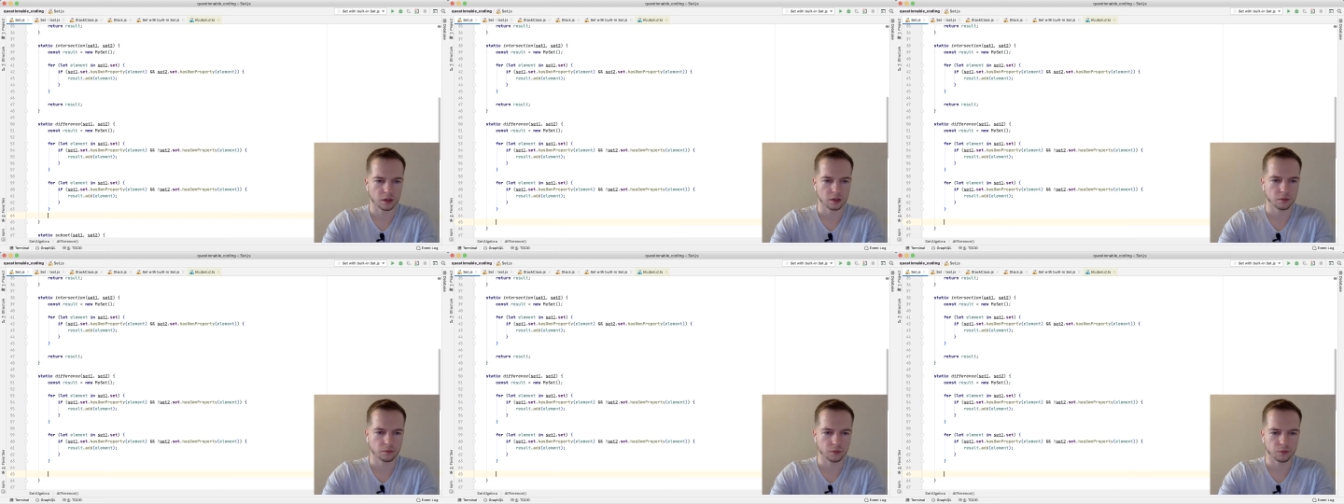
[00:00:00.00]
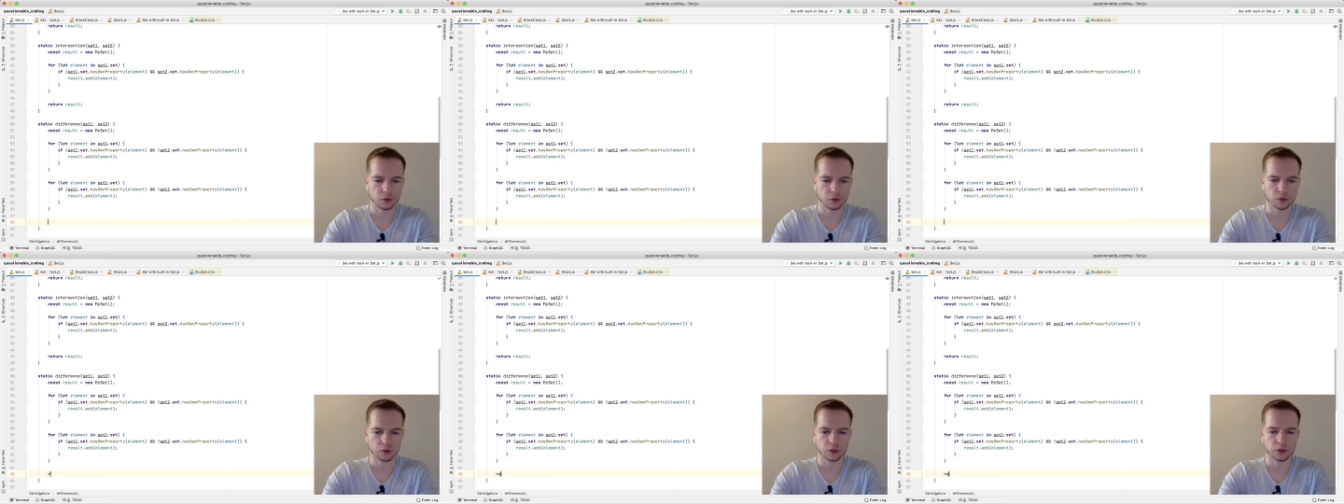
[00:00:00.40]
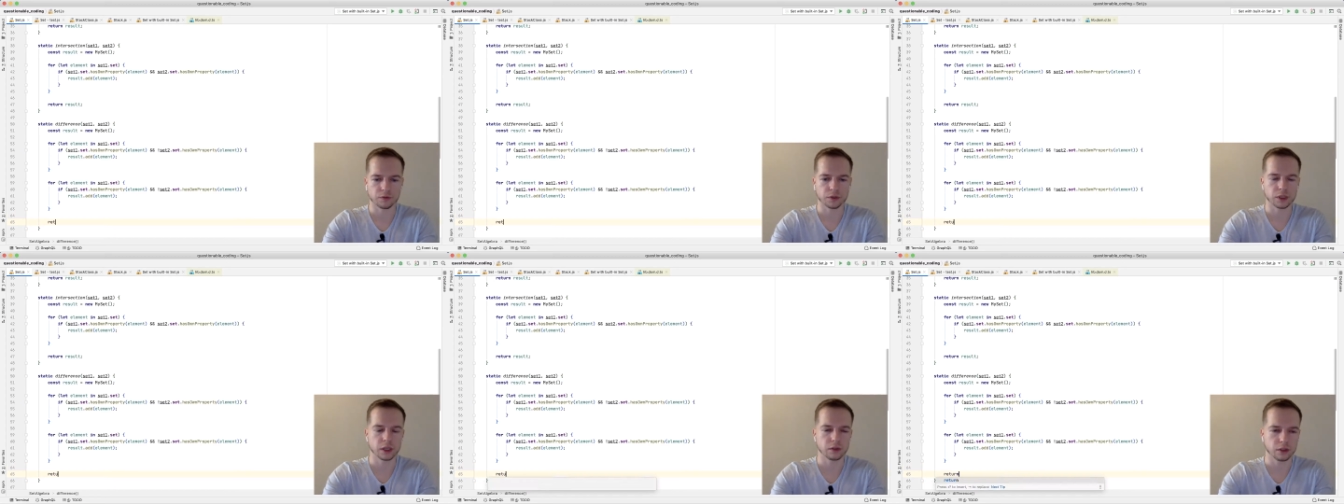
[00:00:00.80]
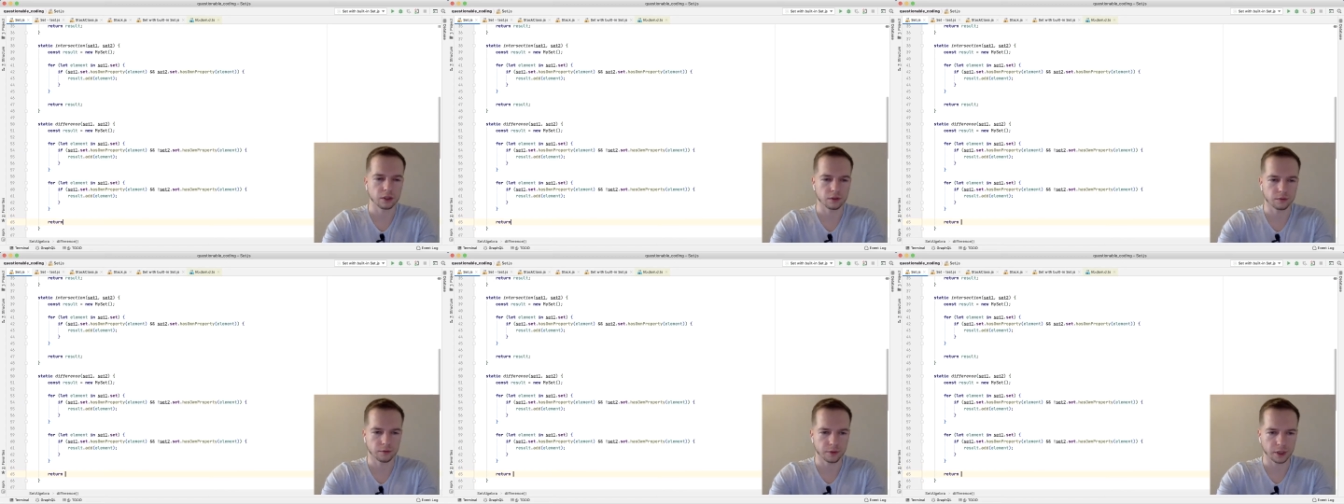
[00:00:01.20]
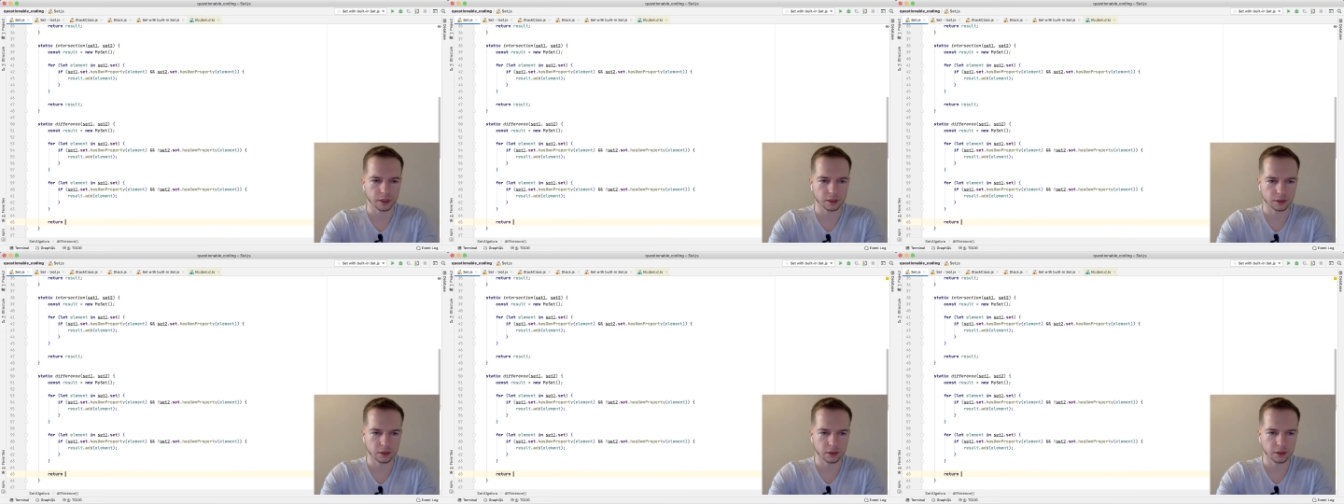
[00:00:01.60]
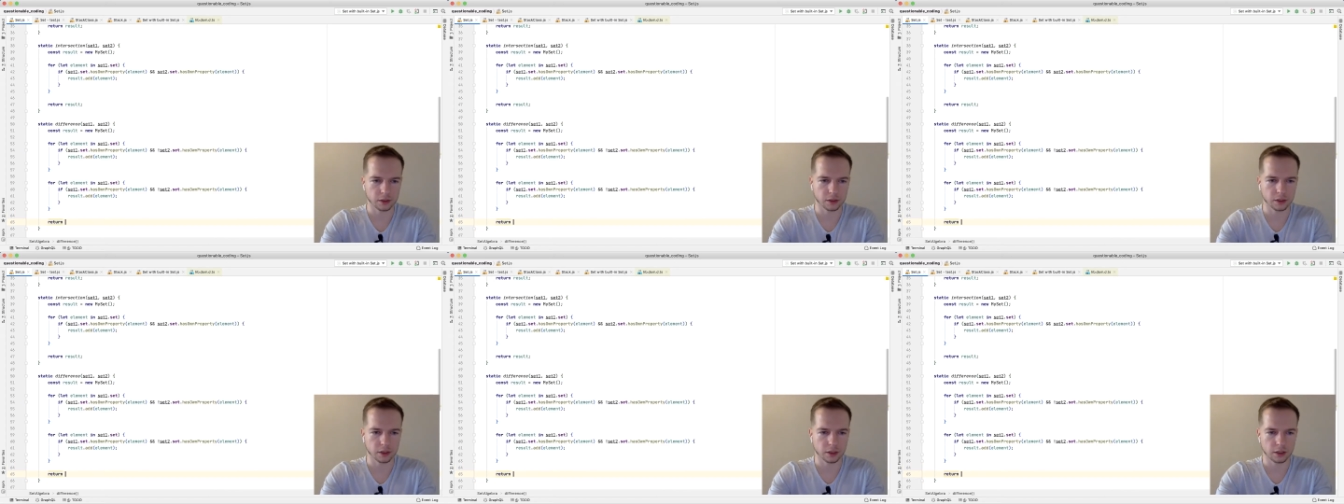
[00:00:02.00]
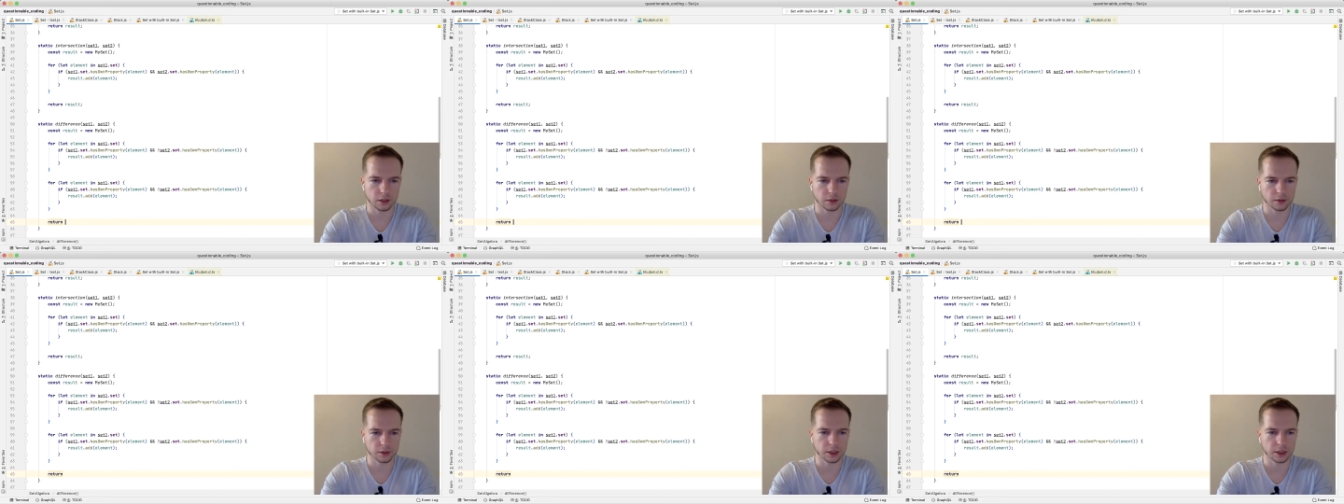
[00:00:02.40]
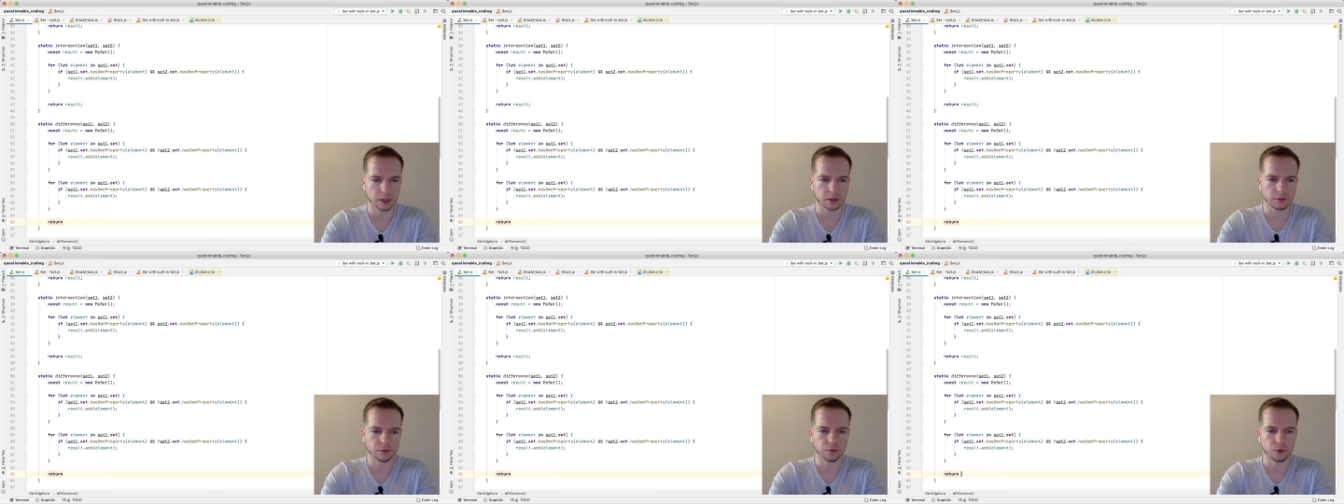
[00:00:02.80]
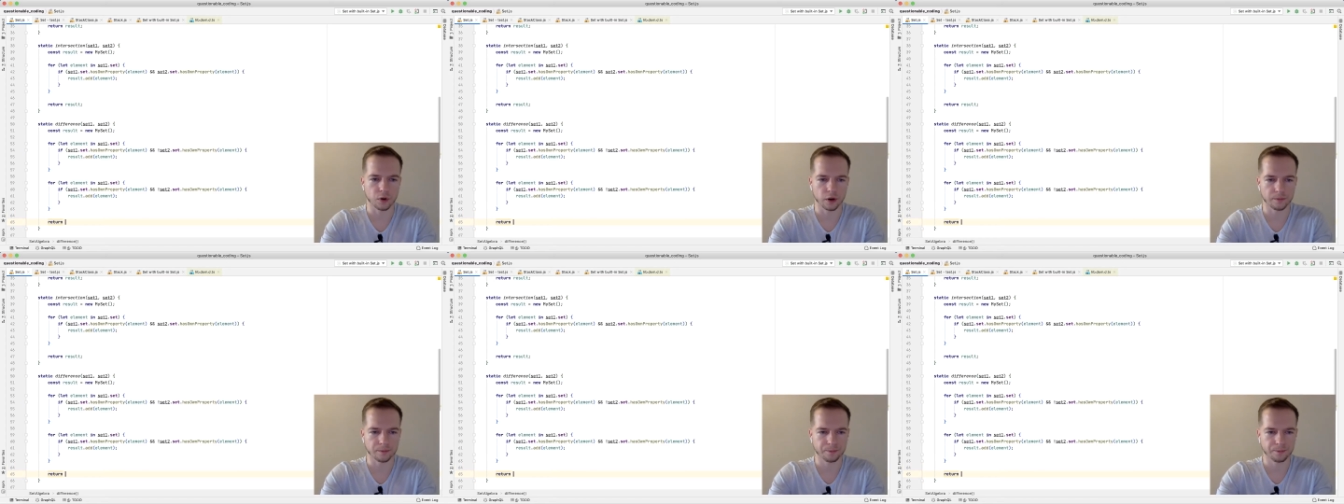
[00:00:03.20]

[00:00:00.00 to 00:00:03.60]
We'll return the result and fix the second 4.